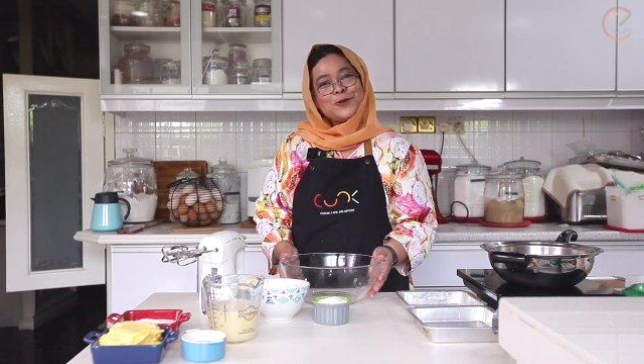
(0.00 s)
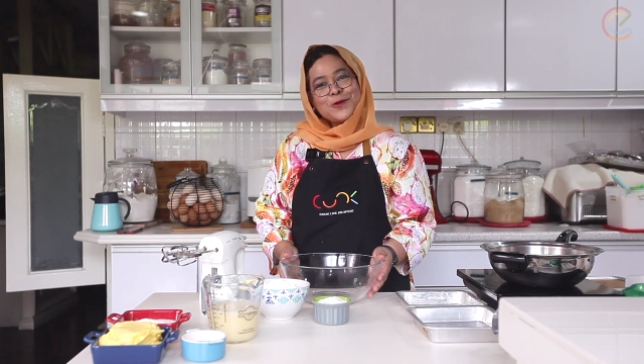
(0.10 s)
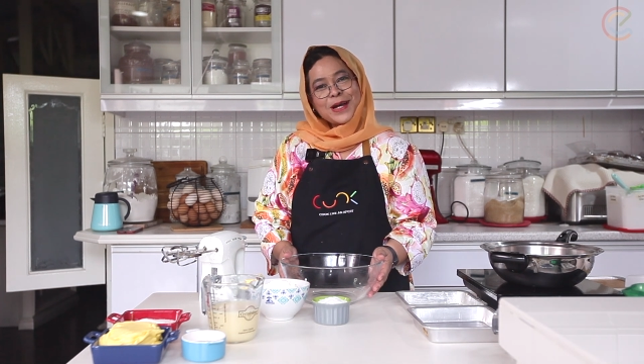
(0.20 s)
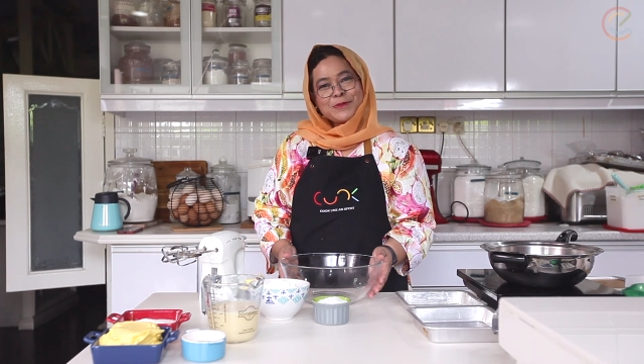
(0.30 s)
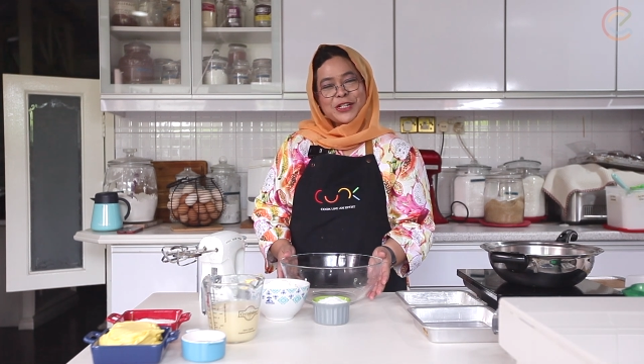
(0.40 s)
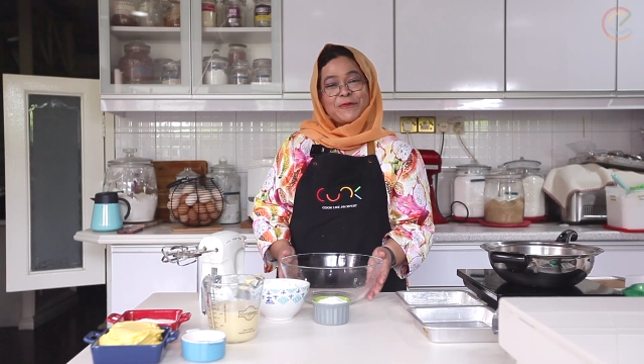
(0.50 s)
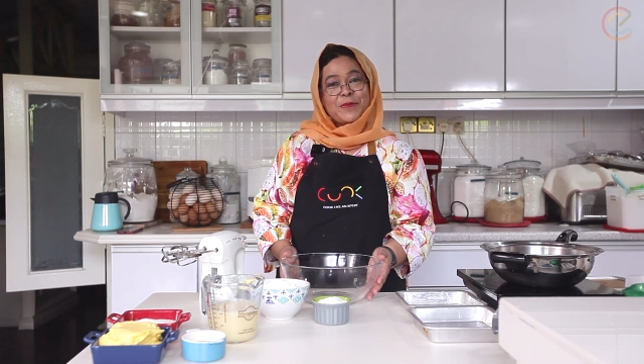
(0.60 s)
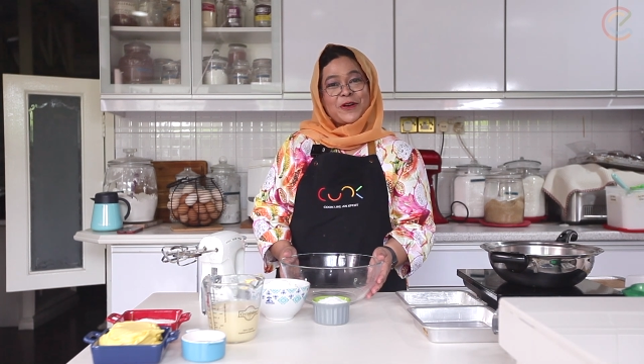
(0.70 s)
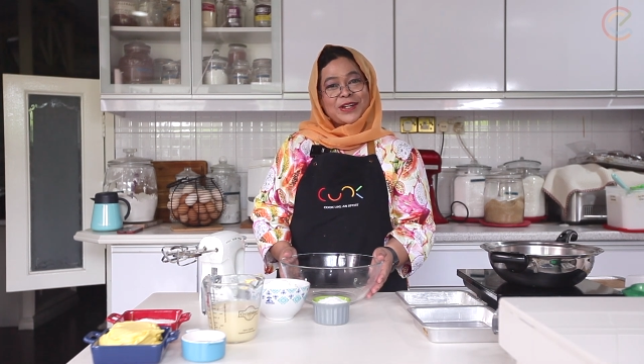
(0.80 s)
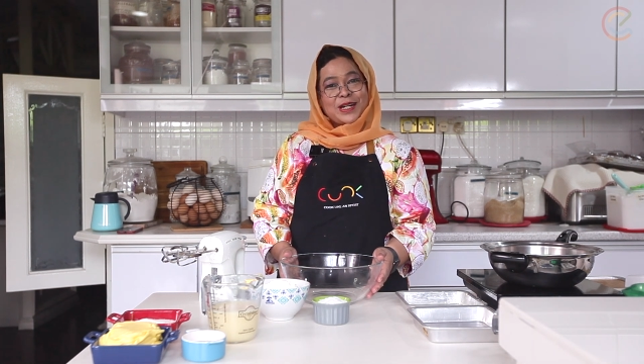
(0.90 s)
I'm Chef
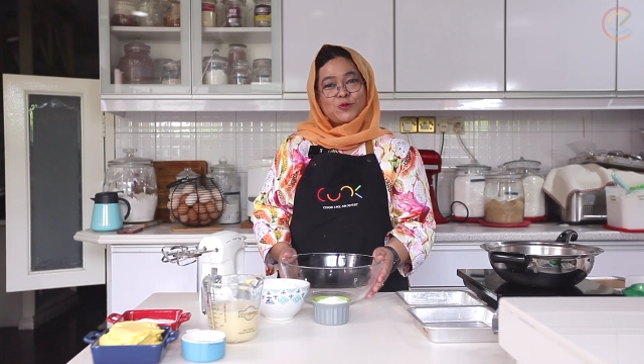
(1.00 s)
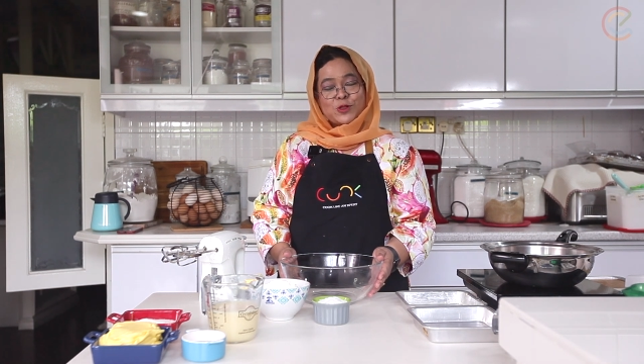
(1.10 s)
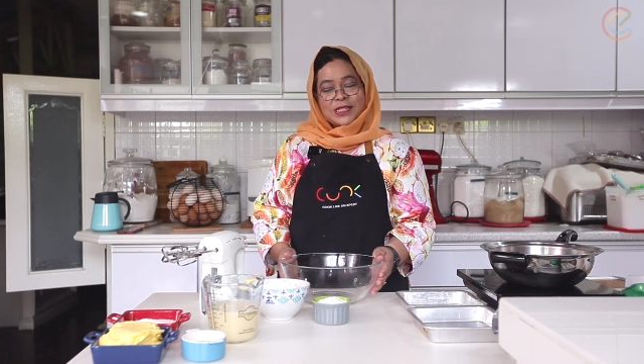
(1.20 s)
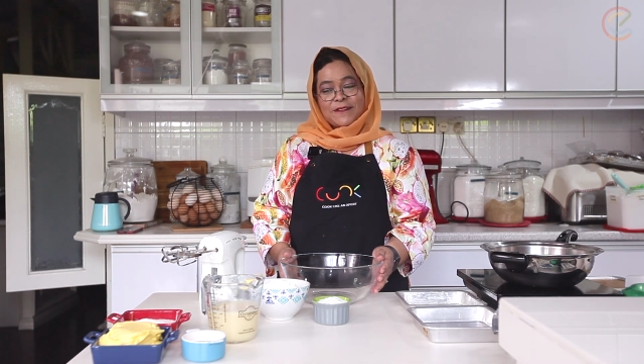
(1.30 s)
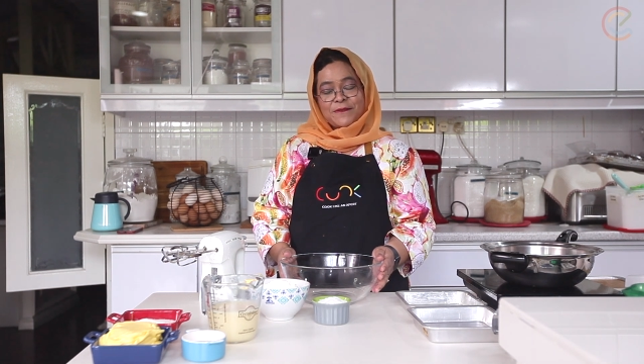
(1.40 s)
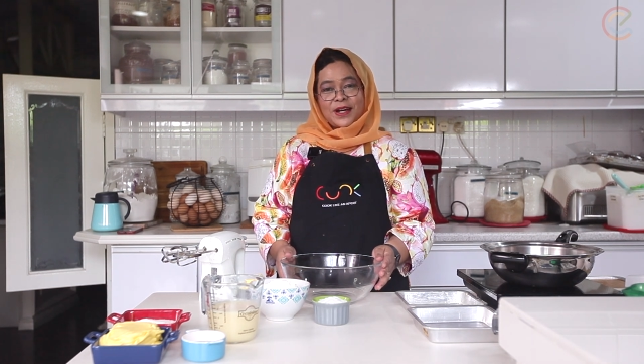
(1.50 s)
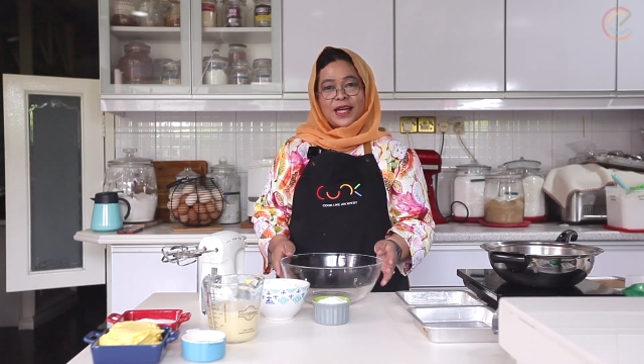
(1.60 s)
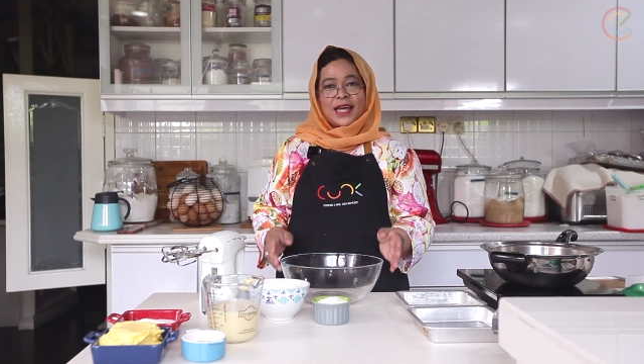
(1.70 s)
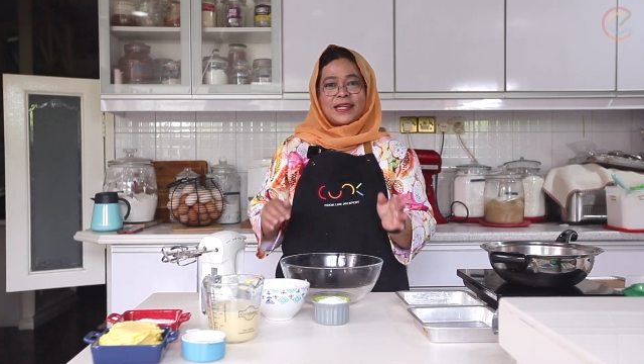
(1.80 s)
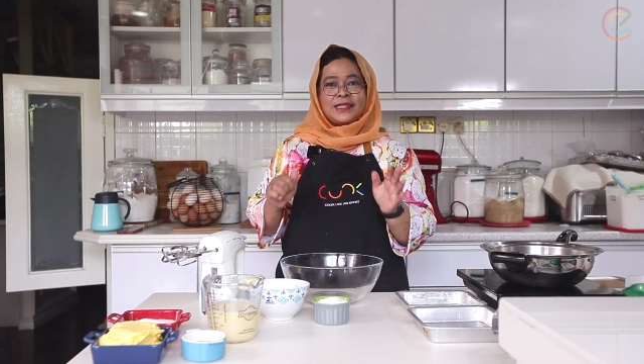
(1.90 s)
Marina Mustafa,
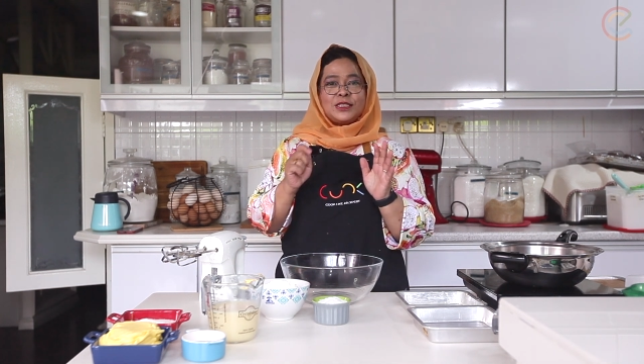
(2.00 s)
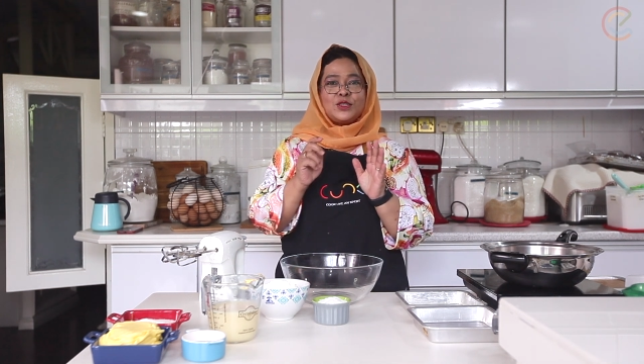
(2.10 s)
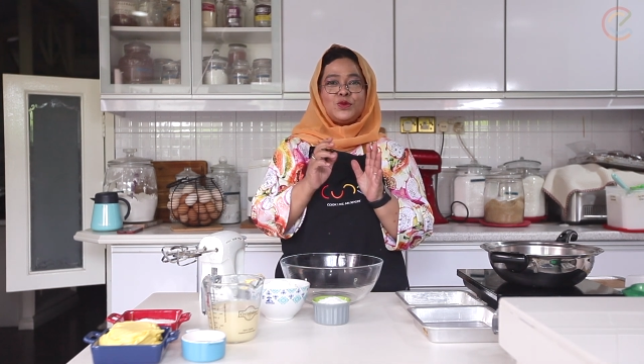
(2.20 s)
and